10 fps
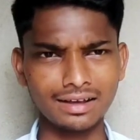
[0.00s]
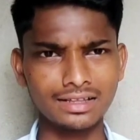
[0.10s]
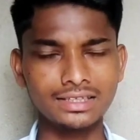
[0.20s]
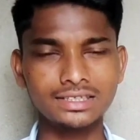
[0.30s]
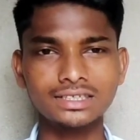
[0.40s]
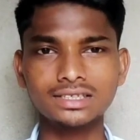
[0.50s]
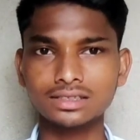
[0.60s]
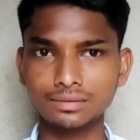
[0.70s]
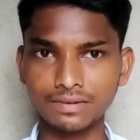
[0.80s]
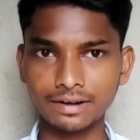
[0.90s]
This is
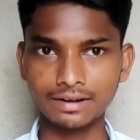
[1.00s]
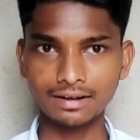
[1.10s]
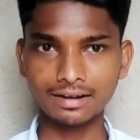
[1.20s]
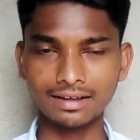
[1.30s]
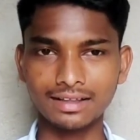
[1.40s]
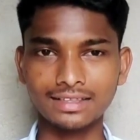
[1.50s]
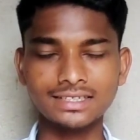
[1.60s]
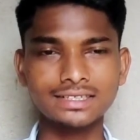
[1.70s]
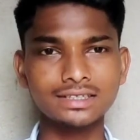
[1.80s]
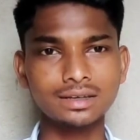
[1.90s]
the funda,
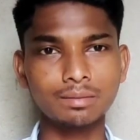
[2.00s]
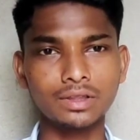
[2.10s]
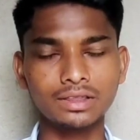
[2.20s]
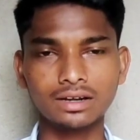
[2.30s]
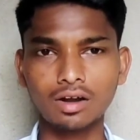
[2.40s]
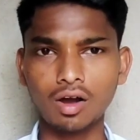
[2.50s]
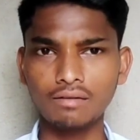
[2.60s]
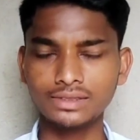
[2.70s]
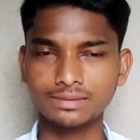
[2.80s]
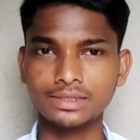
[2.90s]
this is the mantra
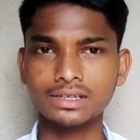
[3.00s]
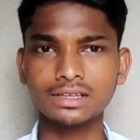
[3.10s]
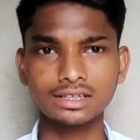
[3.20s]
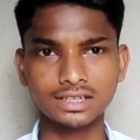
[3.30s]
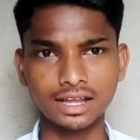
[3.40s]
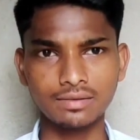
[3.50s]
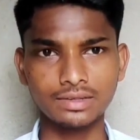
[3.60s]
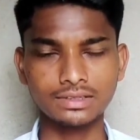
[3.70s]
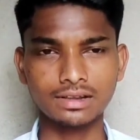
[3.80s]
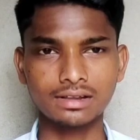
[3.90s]
of speaking this
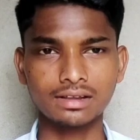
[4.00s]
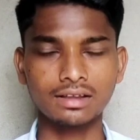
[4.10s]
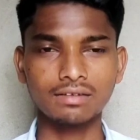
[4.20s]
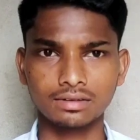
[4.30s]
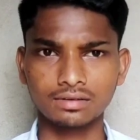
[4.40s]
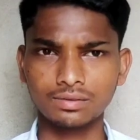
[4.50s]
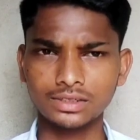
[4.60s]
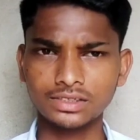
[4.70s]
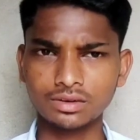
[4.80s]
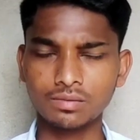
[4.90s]
language.
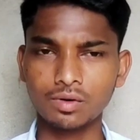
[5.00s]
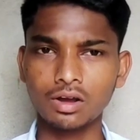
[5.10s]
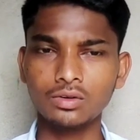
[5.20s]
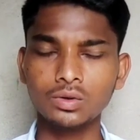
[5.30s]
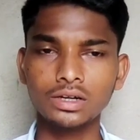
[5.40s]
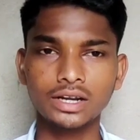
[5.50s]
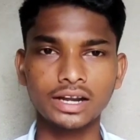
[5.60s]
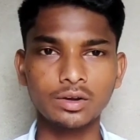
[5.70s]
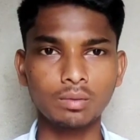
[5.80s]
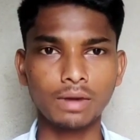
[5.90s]
First of all, you
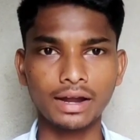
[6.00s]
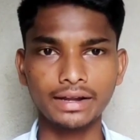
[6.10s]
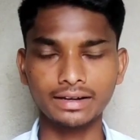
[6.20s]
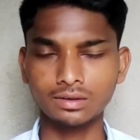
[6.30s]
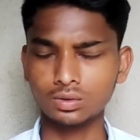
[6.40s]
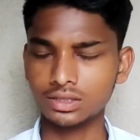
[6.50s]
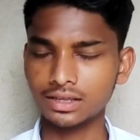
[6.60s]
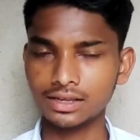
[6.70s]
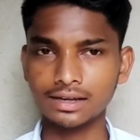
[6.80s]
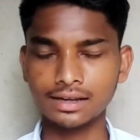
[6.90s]
train your mind to
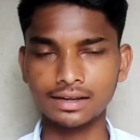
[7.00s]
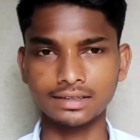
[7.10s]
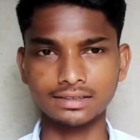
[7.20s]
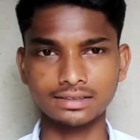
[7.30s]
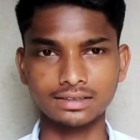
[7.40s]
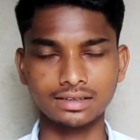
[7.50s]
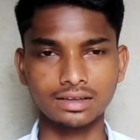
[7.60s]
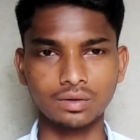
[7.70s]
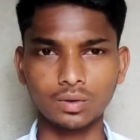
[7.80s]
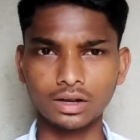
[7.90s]
think in English,
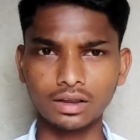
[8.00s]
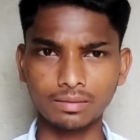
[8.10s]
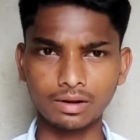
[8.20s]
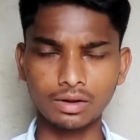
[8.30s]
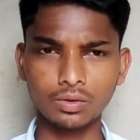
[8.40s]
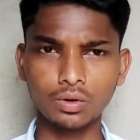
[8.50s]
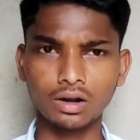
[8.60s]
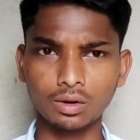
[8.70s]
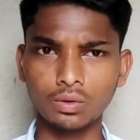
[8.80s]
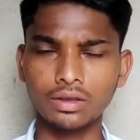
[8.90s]
whatever you
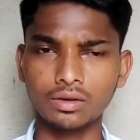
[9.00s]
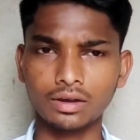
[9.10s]
are doing.